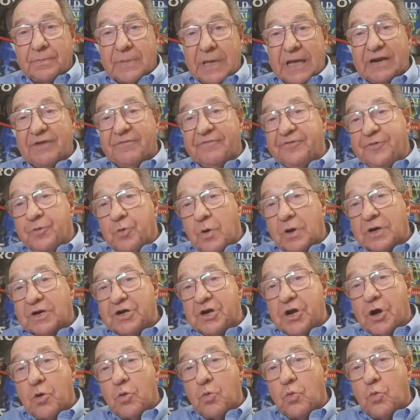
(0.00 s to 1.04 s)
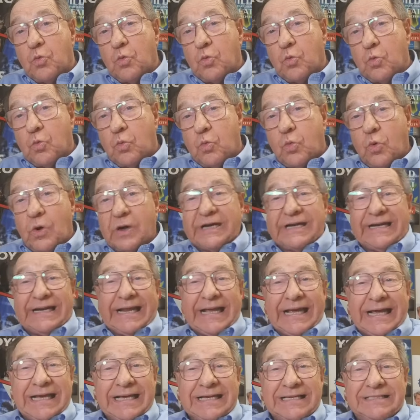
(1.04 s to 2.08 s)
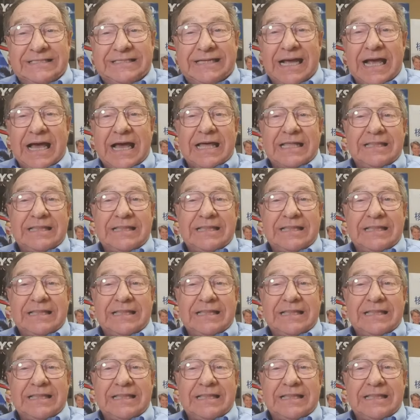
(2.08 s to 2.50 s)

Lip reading: And if you want to know what it is